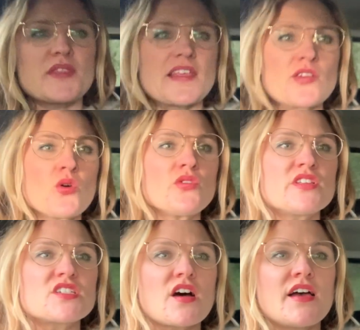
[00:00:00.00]
They're not on the
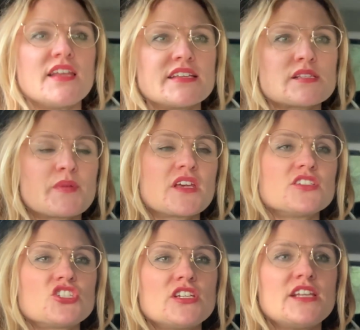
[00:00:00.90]
diet list
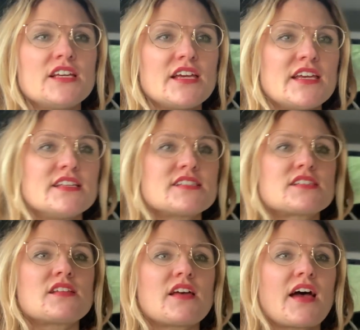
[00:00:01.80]
because she
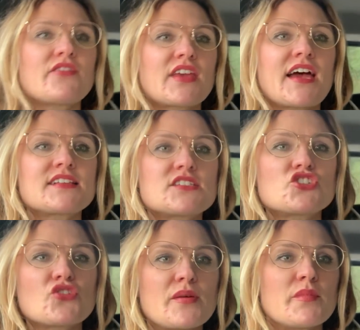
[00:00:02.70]
is having cancer
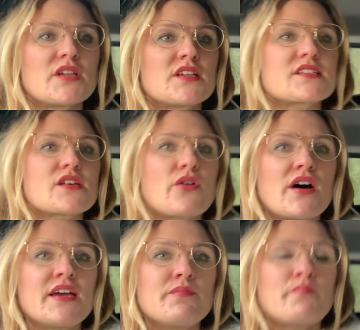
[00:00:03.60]
treatment. So
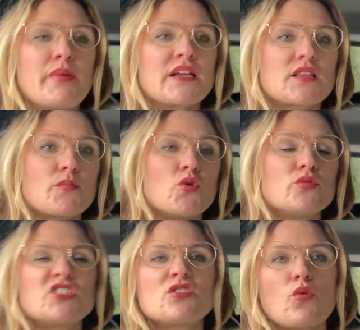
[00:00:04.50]
I picked them all.
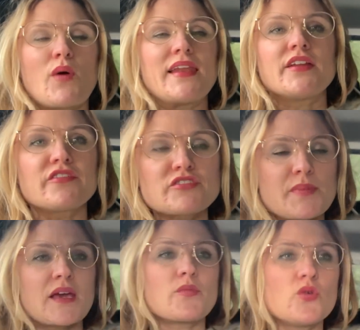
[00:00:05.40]
She's not well enough to
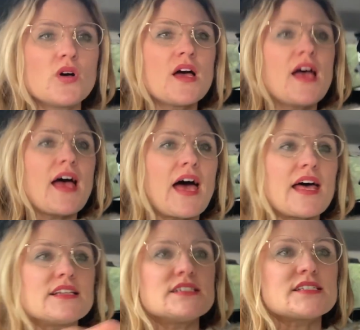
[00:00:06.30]
pick them all,
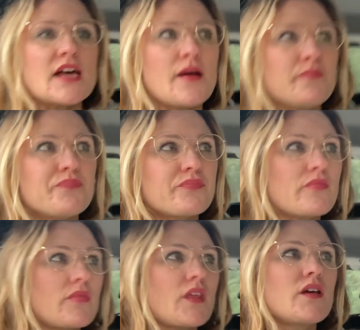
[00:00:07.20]
and
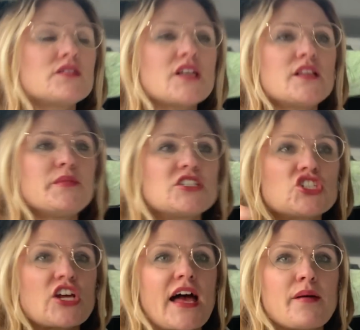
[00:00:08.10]
um, turn them into
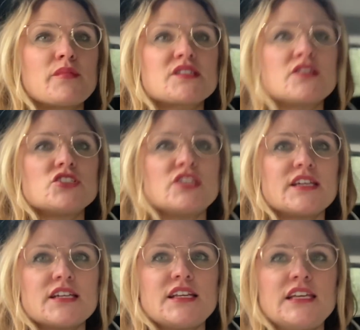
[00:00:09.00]
jam so that she
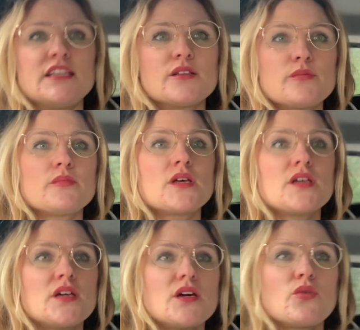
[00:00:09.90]
can eat
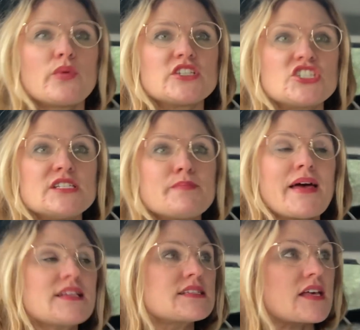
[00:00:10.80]
them when she's
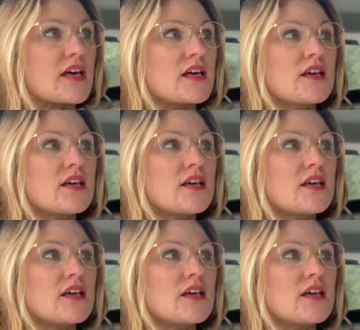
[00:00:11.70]
better.